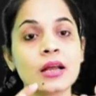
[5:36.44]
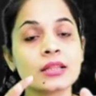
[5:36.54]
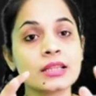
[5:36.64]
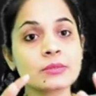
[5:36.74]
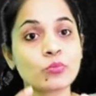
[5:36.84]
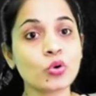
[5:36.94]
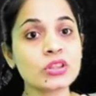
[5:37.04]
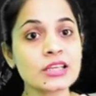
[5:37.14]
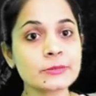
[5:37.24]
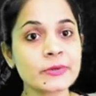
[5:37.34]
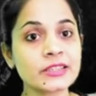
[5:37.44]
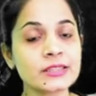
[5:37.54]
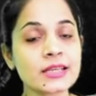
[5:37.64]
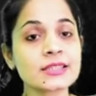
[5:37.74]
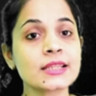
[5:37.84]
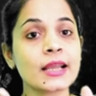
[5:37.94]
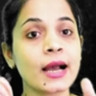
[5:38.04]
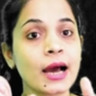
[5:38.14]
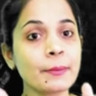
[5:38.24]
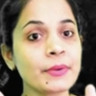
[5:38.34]
both the species, they
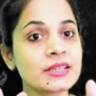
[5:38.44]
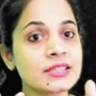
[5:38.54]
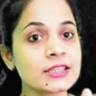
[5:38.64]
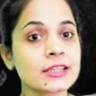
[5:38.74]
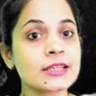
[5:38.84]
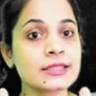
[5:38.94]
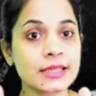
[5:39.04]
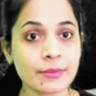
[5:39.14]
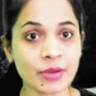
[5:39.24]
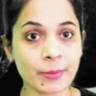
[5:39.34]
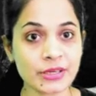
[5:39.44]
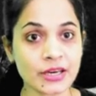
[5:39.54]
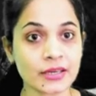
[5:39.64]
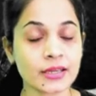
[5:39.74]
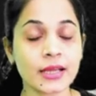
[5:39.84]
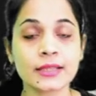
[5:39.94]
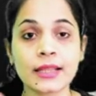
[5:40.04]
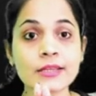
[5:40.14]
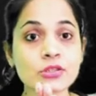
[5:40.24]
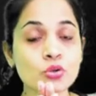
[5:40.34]
are present in the same habitat.
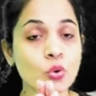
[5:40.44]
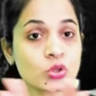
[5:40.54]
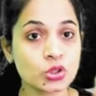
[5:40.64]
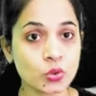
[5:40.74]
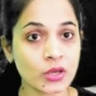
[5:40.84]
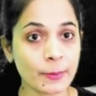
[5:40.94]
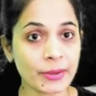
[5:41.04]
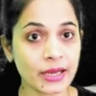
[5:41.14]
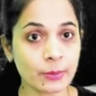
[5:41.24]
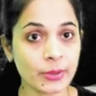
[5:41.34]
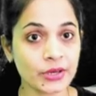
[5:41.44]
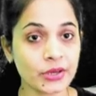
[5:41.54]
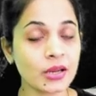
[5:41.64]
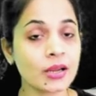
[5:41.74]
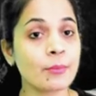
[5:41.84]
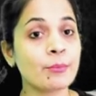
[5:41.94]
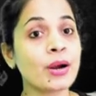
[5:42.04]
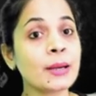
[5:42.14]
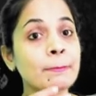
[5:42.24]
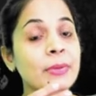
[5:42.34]
There is no geographical barrier,
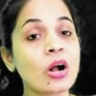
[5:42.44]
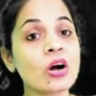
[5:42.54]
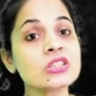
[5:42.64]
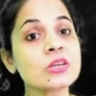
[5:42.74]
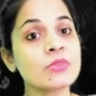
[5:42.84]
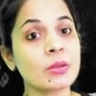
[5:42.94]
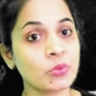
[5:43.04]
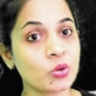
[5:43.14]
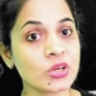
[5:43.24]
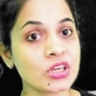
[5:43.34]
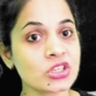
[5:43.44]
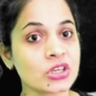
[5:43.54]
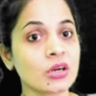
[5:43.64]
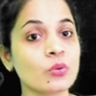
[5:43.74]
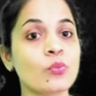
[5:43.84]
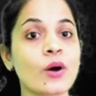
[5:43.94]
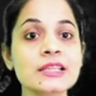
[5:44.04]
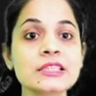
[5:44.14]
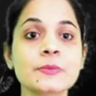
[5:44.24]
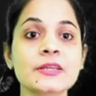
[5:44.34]
but because of the mutation,
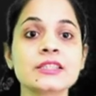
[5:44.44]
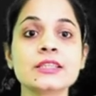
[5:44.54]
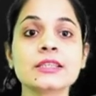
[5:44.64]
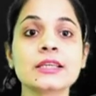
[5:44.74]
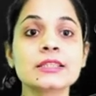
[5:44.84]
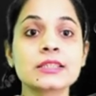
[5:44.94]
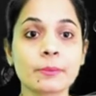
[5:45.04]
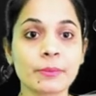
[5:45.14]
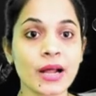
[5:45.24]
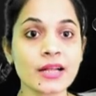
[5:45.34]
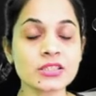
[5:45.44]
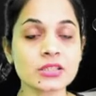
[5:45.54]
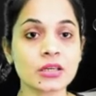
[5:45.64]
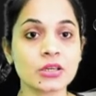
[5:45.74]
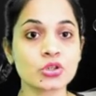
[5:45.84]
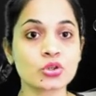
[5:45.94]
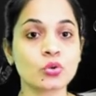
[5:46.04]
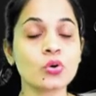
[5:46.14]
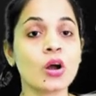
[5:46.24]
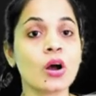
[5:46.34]
one species, it branched
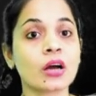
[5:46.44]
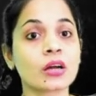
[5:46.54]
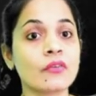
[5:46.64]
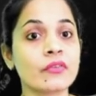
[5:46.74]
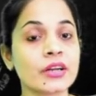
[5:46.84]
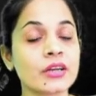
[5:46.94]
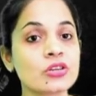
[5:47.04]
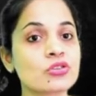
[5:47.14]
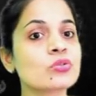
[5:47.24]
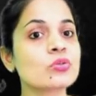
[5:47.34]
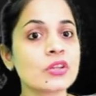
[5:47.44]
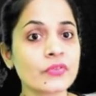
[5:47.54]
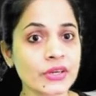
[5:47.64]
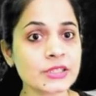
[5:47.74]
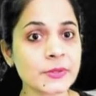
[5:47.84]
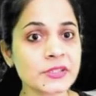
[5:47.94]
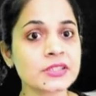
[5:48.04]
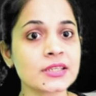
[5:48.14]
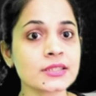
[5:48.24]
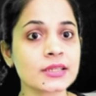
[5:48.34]
into or converted into two different
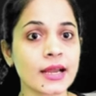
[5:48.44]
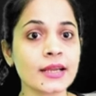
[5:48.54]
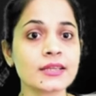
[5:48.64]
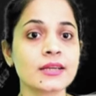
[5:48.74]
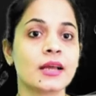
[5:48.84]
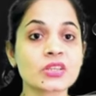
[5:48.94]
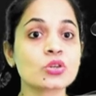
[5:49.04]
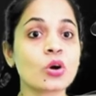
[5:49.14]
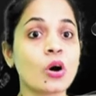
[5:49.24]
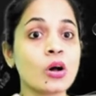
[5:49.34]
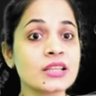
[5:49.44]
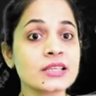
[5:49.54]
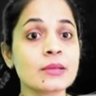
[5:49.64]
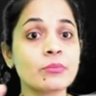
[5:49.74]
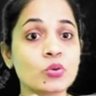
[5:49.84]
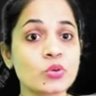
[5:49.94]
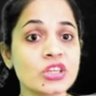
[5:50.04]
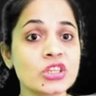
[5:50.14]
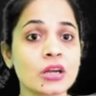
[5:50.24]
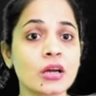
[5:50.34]
species, right? So all these, the
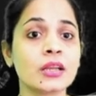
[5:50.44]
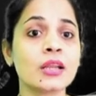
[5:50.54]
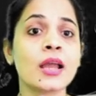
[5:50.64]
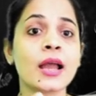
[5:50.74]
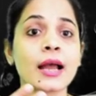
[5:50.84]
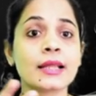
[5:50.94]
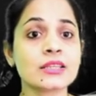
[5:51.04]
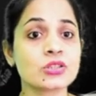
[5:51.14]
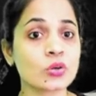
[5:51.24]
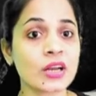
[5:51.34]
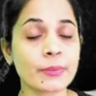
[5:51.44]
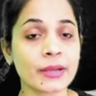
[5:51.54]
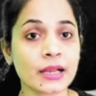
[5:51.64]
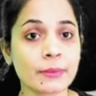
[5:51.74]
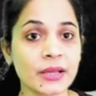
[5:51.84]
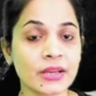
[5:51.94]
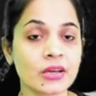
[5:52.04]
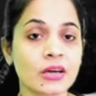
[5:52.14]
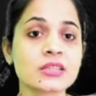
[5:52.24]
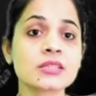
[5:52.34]
mutation and the geographical
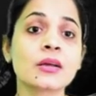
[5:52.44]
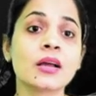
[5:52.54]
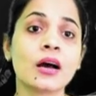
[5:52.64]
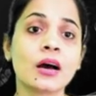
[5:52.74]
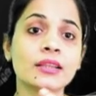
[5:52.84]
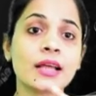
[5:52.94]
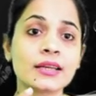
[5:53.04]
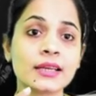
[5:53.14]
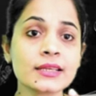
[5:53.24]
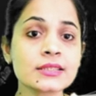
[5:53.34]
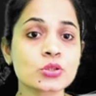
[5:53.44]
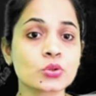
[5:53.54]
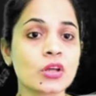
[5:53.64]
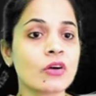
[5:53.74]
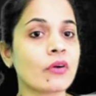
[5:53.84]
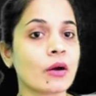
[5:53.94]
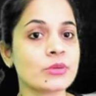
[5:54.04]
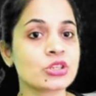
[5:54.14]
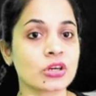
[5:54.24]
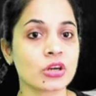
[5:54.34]
barriers, that leads to the
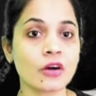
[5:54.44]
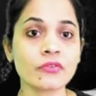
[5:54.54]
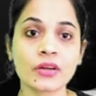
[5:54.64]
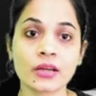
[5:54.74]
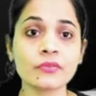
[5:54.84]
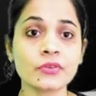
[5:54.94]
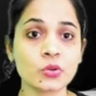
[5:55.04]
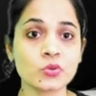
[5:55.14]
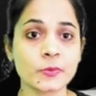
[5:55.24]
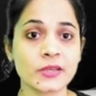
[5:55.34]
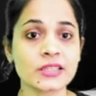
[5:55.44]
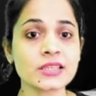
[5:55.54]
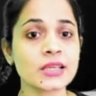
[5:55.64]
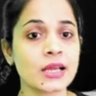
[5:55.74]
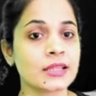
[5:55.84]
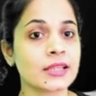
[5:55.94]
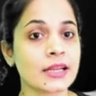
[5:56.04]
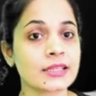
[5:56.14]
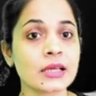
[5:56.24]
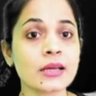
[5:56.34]
formation of new species, that
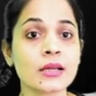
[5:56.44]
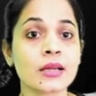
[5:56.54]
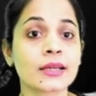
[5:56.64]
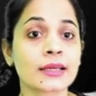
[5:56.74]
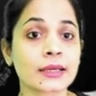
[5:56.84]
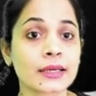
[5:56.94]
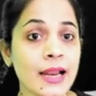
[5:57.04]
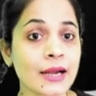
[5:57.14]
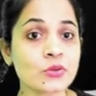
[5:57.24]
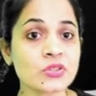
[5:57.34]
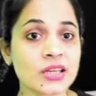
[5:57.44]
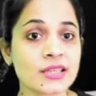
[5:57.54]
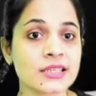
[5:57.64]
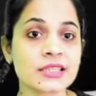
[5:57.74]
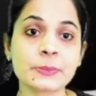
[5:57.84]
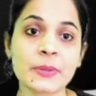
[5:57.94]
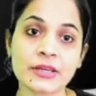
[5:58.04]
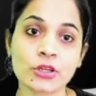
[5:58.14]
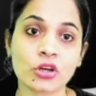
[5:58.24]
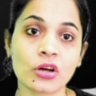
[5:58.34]
is the cladogenesis
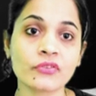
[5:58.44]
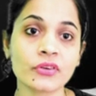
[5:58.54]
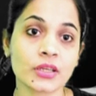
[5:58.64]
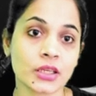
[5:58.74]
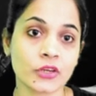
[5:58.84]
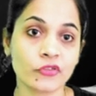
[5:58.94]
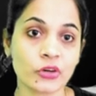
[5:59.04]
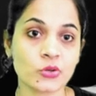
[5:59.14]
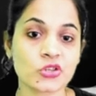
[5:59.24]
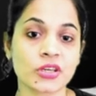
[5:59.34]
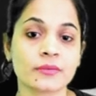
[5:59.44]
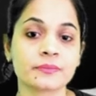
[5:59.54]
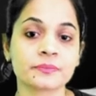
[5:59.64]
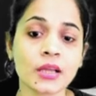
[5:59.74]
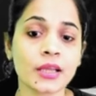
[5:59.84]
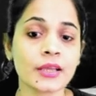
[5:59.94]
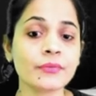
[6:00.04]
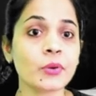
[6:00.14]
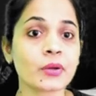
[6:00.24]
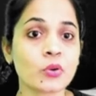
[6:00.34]
pattern of evolution. If
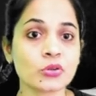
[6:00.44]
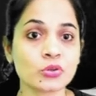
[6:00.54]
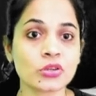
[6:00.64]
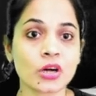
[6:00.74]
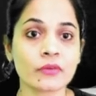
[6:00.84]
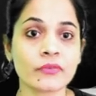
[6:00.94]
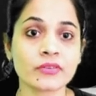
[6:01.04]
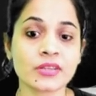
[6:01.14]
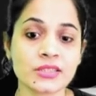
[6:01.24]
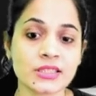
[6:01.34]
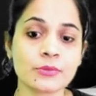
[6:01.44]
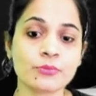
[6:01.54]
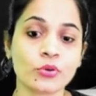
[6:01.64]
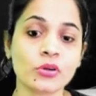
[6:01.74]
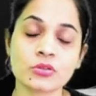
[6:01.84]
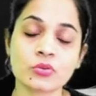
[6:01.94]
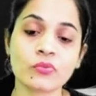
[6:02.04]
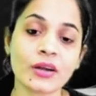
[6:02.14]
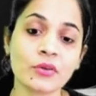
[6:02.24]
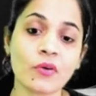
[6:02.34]
you are going to talk about the gene pool,
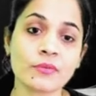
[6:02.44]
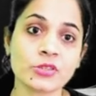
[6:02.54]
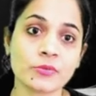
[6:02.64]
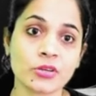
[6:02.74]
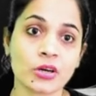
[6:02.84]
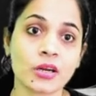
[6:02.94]
what you observed here,